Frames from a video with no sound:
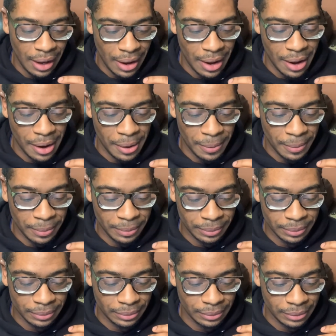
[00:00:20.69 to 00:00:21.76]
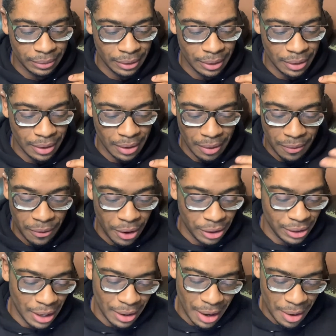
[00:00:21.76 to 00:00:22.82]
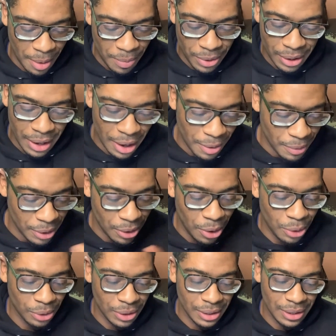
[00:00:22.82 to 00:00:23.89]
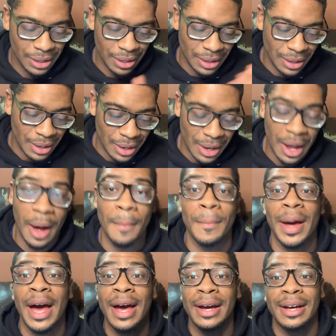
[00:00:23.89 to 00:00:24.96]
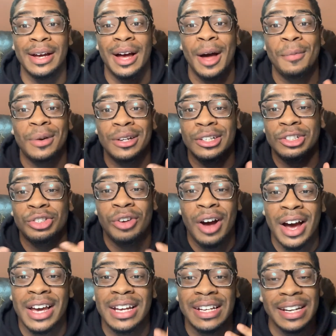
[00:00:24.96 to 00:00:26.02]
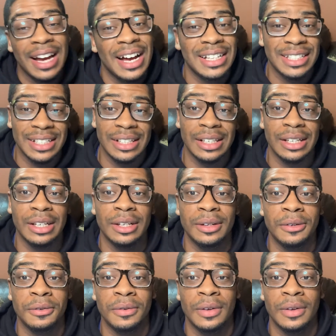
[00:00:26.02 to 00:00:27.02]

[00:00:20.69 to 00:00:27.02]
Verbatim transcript: Um, first, I, I put it down in my notes. I'm back. I'm going to try and not to leave.